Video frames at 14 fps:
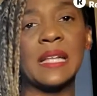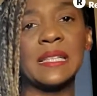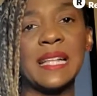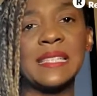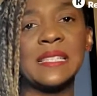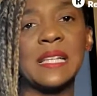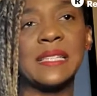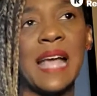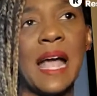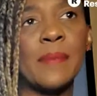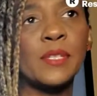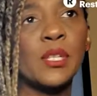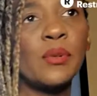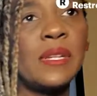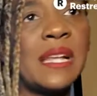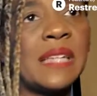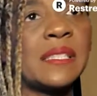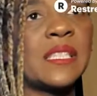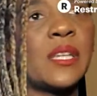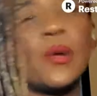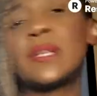unless it's absolutely
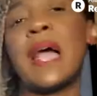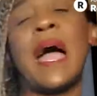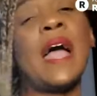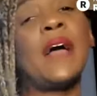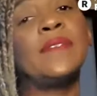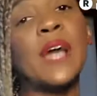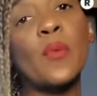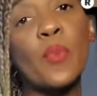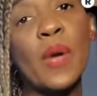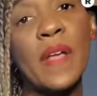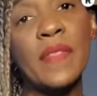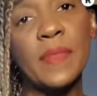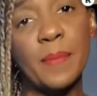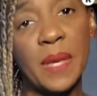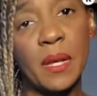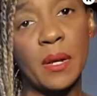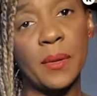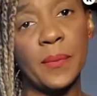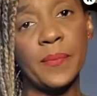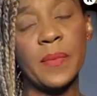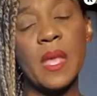necessary. Now, I have not read the
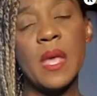bill,